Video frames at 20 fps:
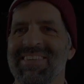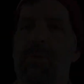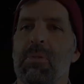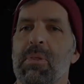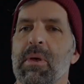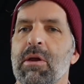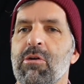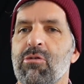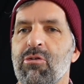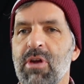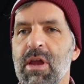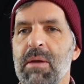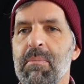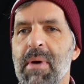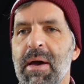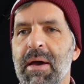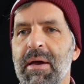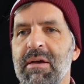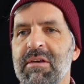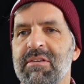The
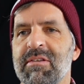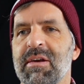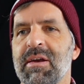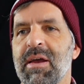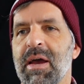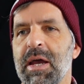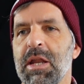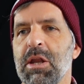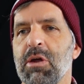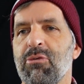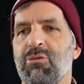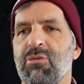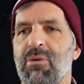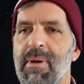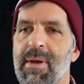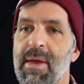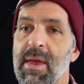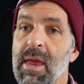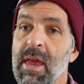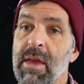Creamer is a kind of
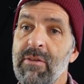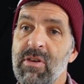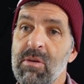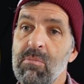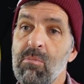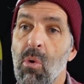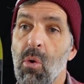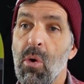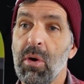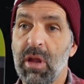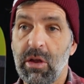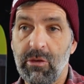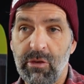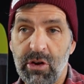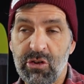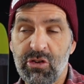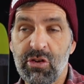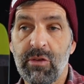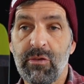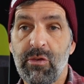even more
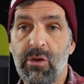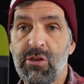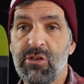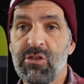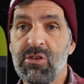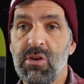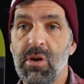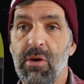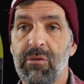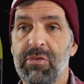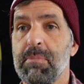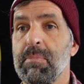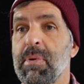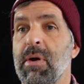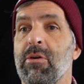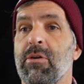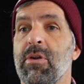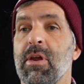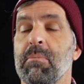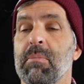directional version of the
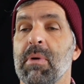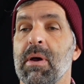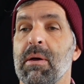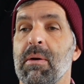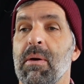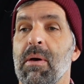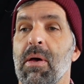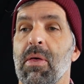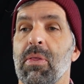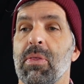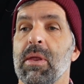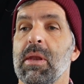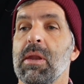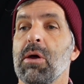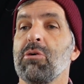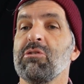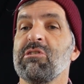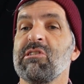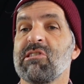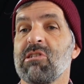Paradigma. The
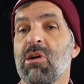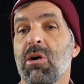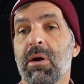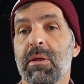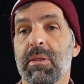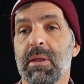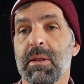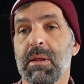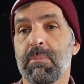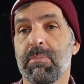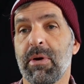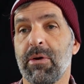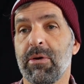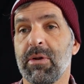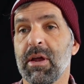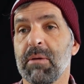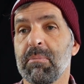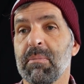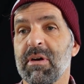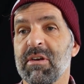nose is longer than the
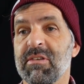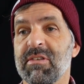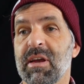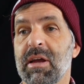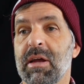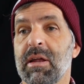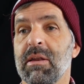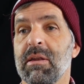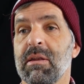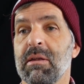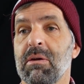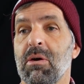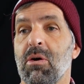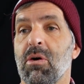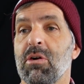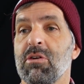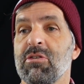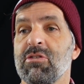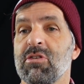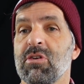Paradigmas and
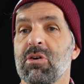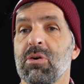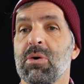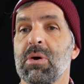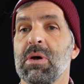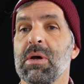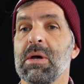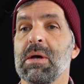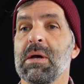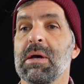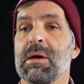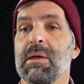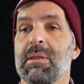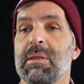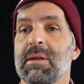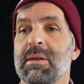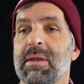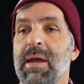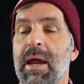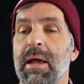also
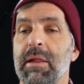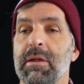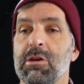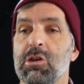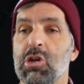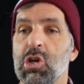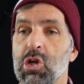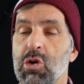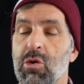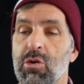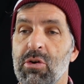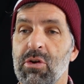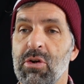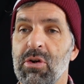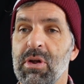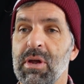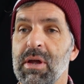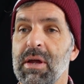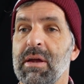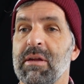the tail is
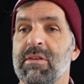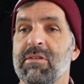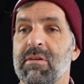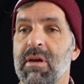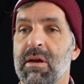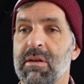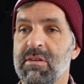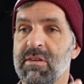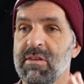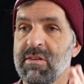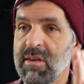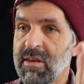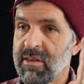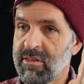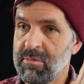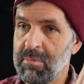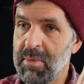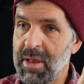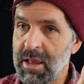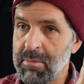shorter. It's got
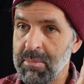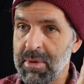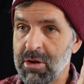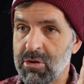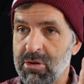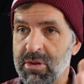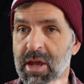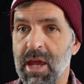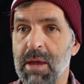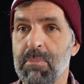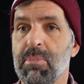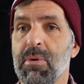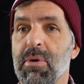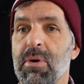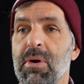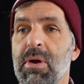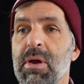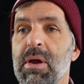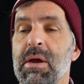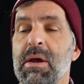6mm
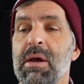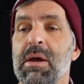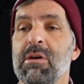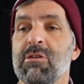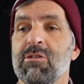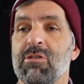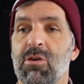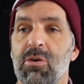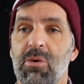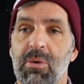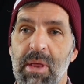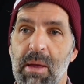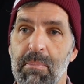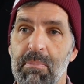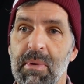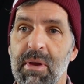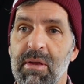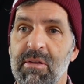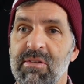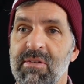taper, so
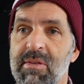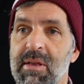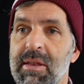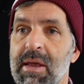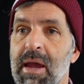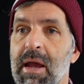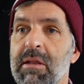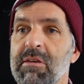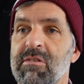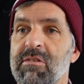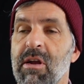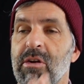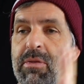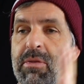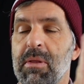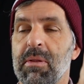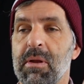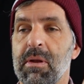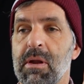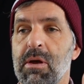that means the tail is narrower
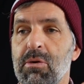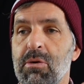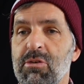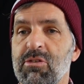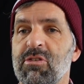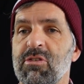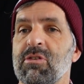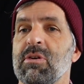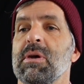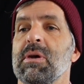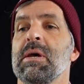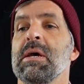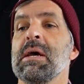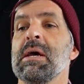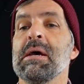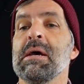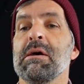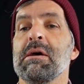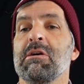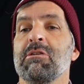than the nose.
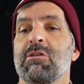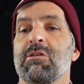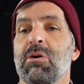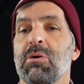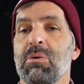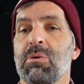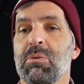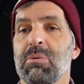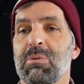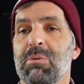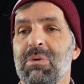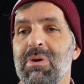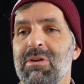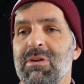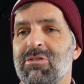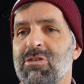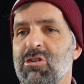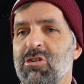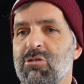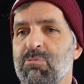So
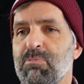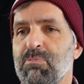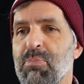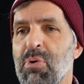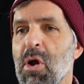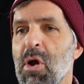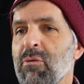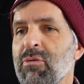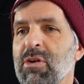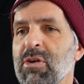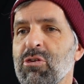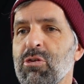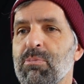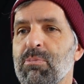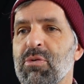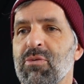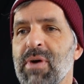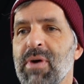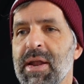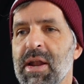it's just perfect to
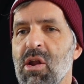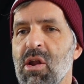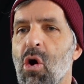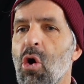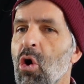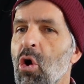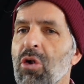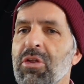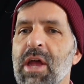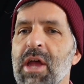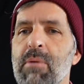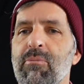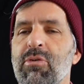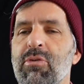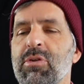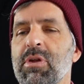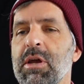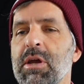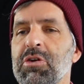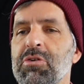provide an all-time
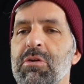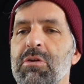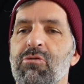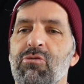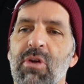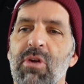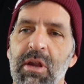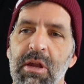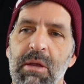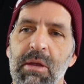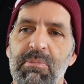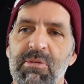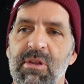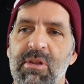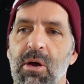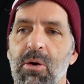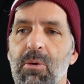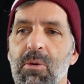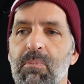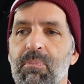flotation in really deep
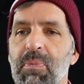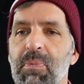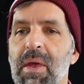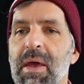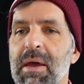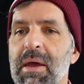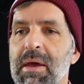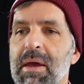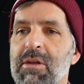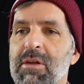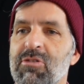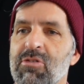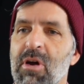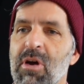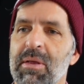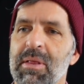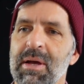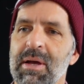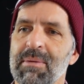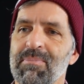snow. It's
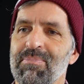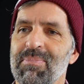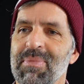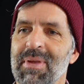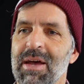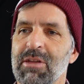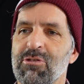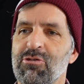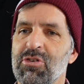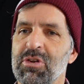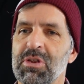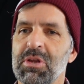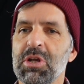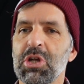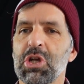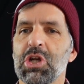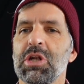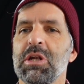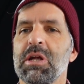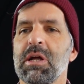rather a
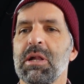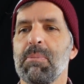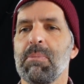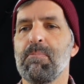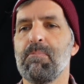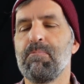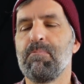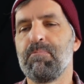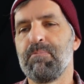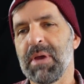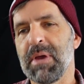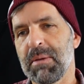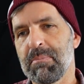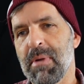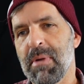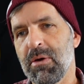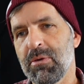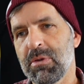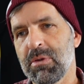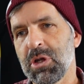traditional big
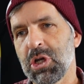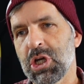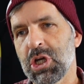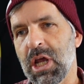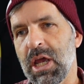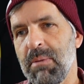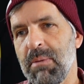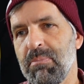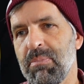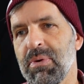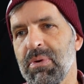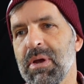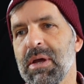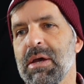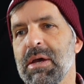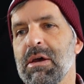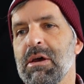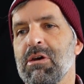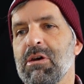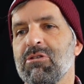mountain shape.
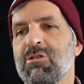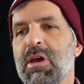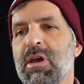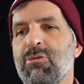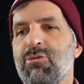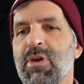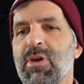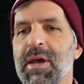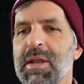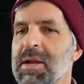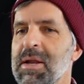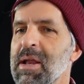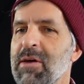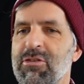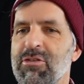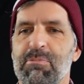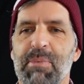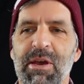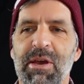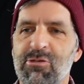So if you get enough
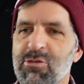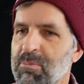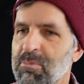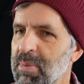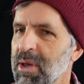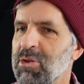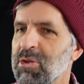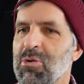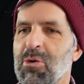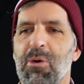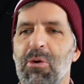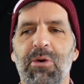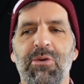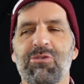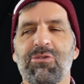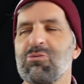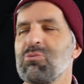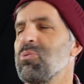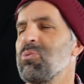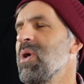space for big
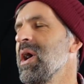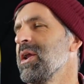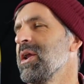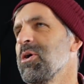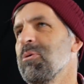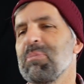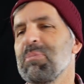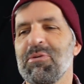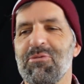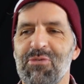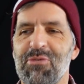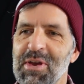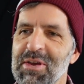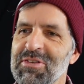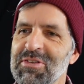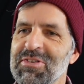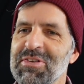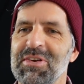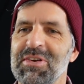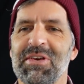turns, wide open
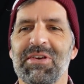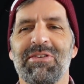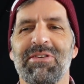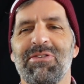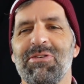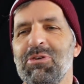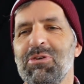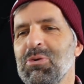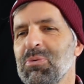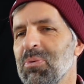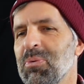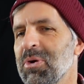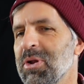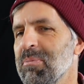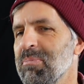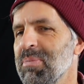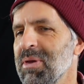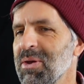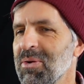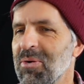faces, you want
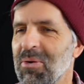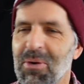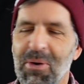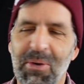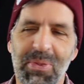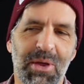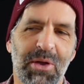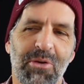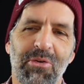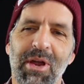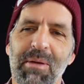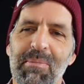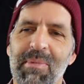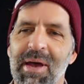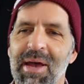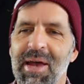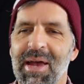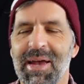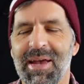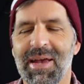to be on the Creamer.